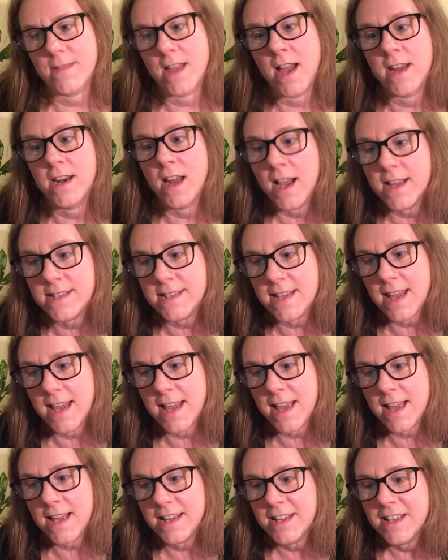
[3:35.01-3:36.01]
An
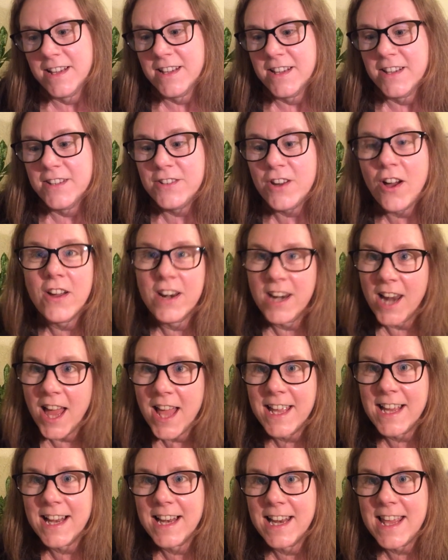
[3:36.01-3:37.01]
idea, not
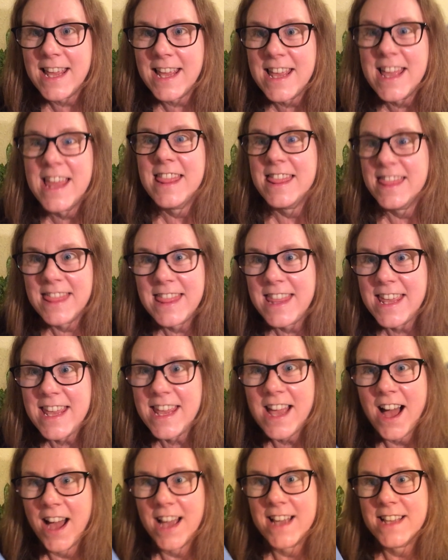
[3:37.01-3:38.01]
likely the
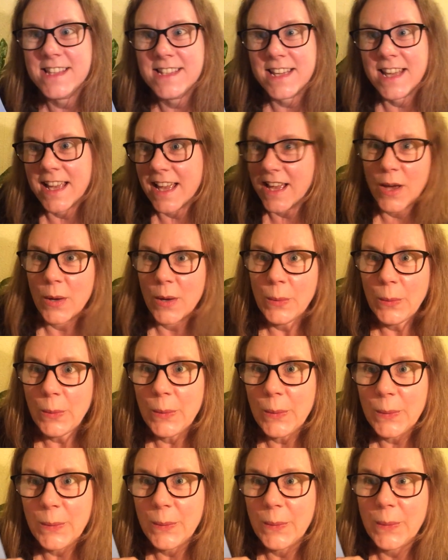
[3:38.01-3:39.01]
idea.
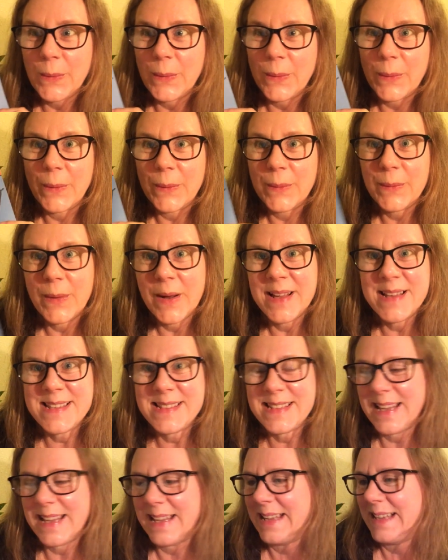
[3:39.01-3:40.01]
Ooh, what
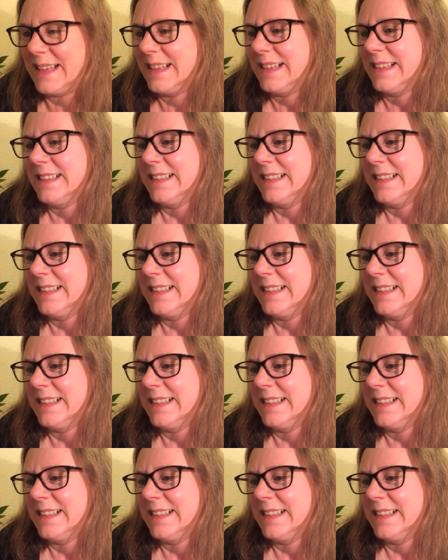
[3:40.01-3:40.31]
is it?